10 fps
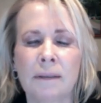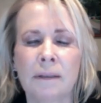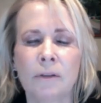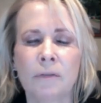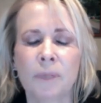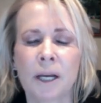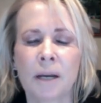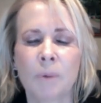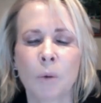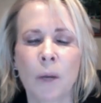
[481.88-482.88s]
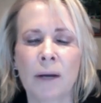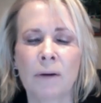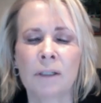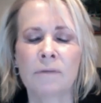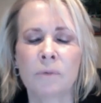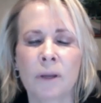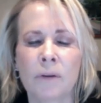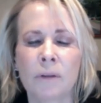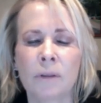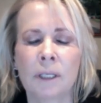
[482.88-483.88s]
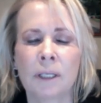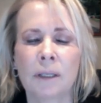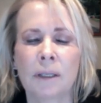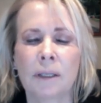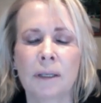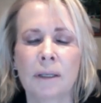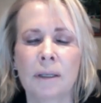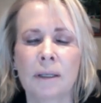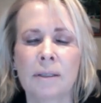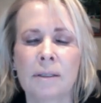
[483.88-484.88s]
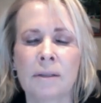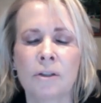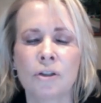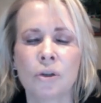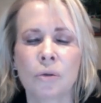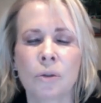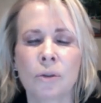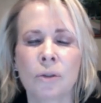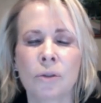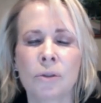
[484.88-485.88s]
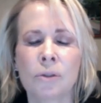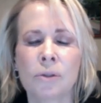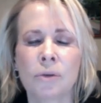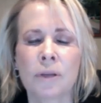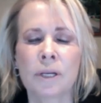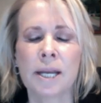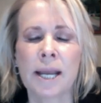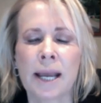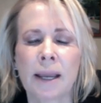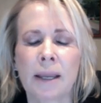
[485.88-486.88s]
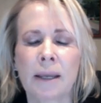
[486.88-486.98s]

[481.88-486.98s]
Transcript: you've become aware of, whether it's in the shoulders or the neck.